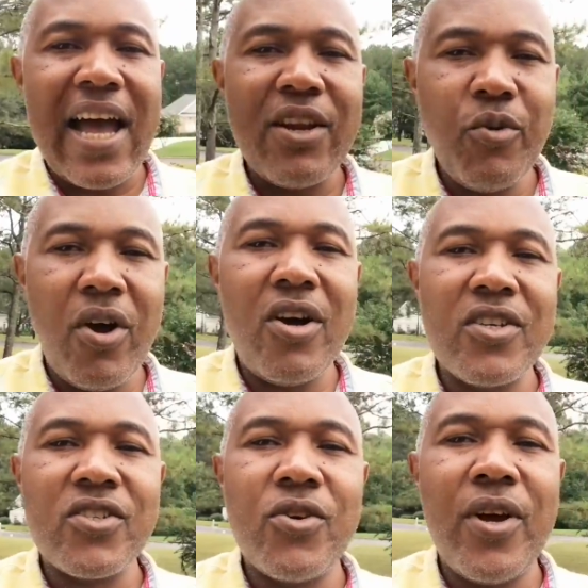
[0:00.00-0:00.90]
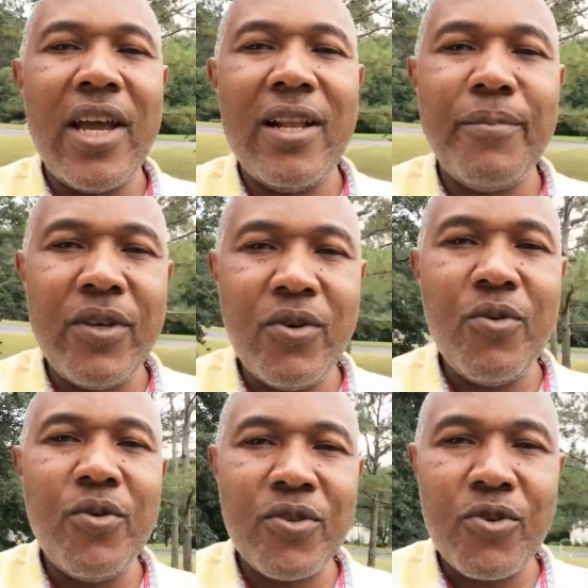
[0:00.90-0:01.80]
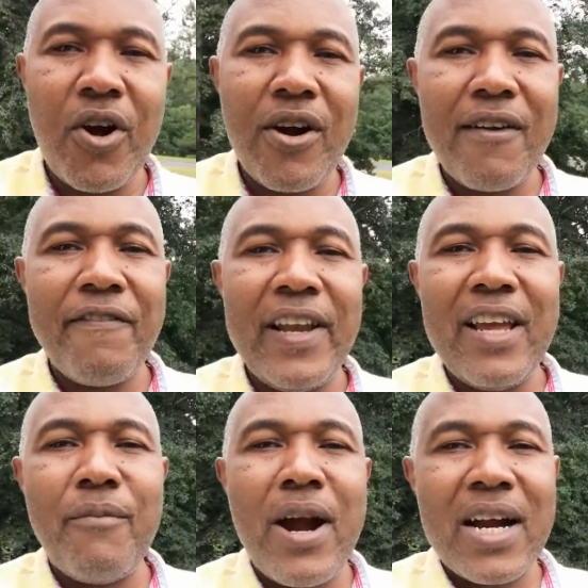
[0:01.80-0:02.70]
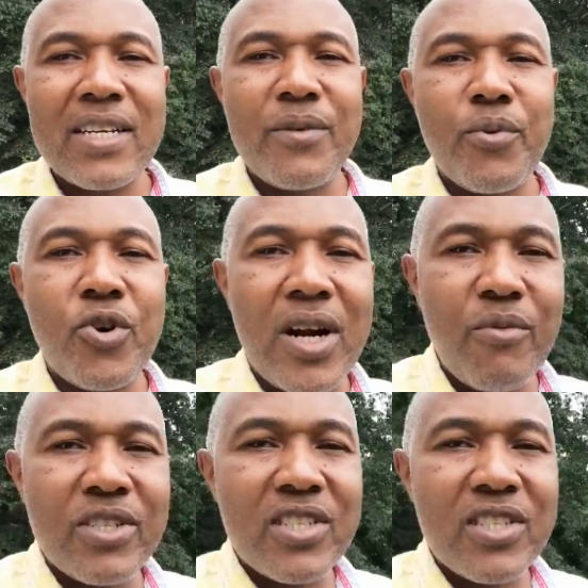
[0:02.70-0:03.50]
And we also help you through our affiliate marketing program,